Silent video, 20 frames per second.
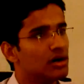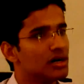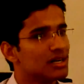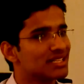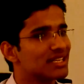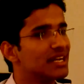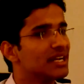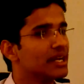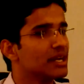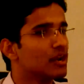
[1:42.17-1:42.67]

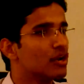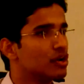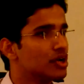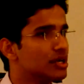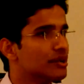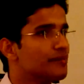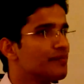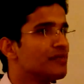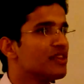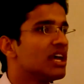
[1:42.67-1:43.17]
ascending
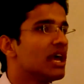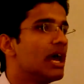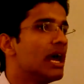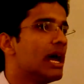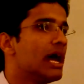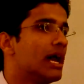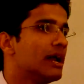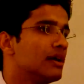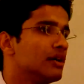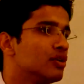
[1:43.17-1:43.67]
order,
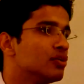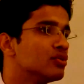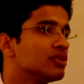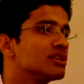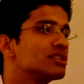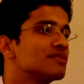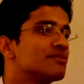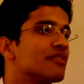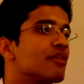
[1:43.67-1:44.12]
and do this